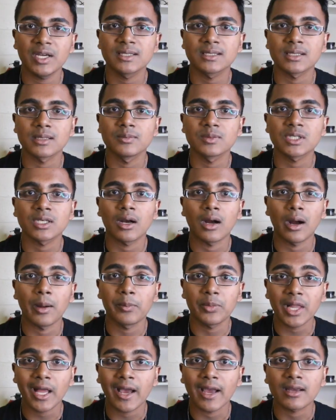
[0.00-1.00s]
victims are
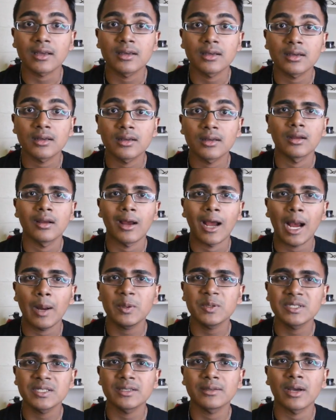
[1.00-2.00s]
black. How
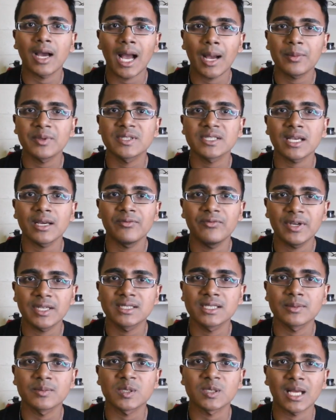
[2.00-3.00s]
much do the homicide
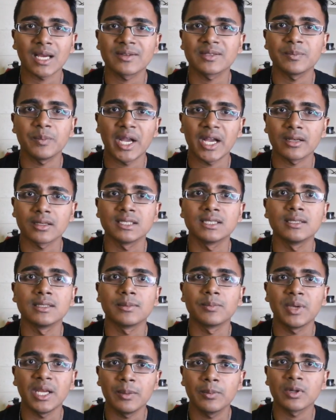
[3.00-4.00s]
victims' lives matter to
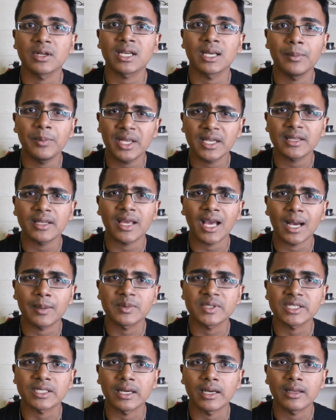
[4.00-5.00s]
the people committing the
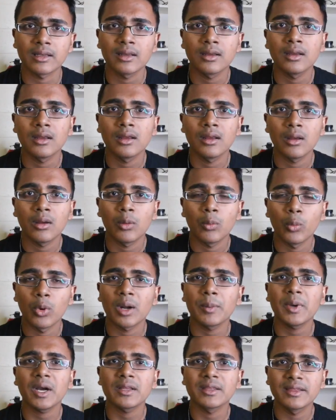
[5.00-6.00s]
homicide?
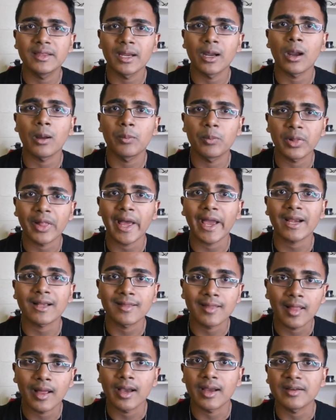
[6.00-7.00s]
What about their
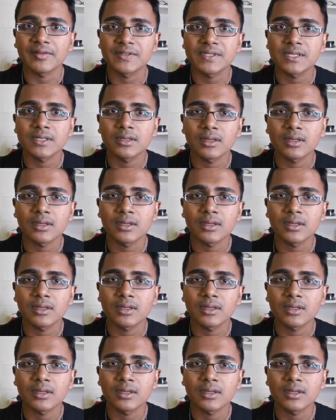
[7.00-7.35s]
black lives?